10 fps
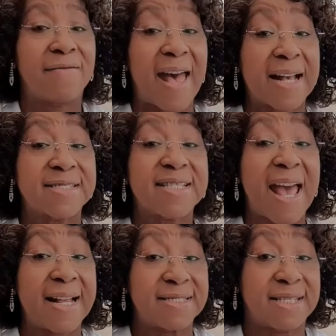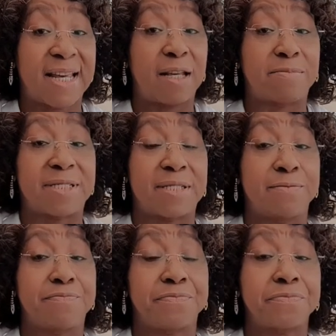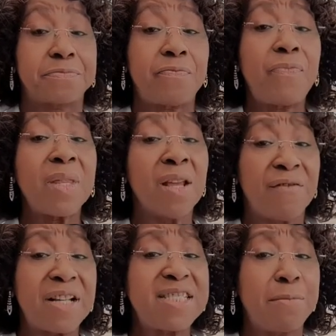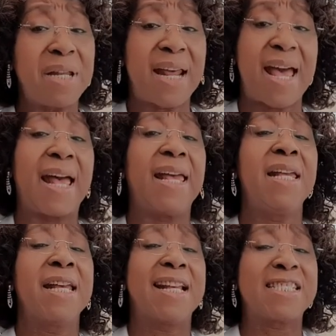Facts and tips. Vitamin A